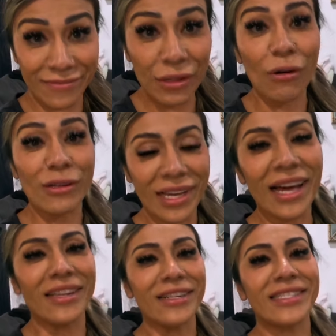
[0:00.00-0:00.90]
those
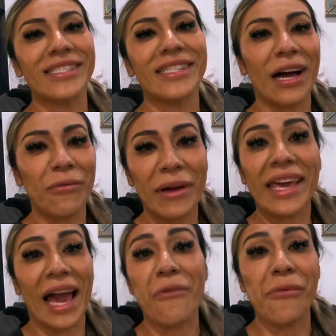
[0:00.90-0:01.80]
colors that we
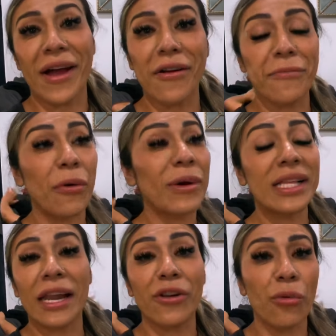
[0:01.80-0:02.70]
can't wear, but we
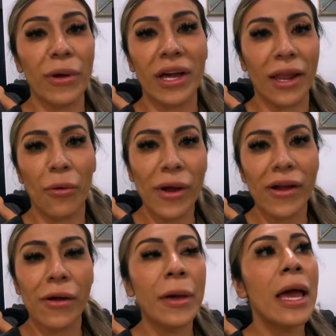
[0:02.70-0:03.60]
didn't know we couldn't
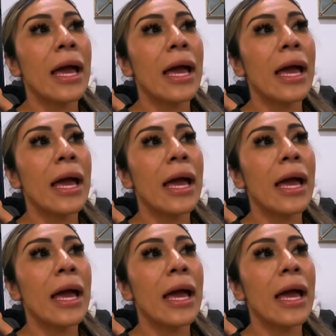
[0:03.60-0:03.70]
wear them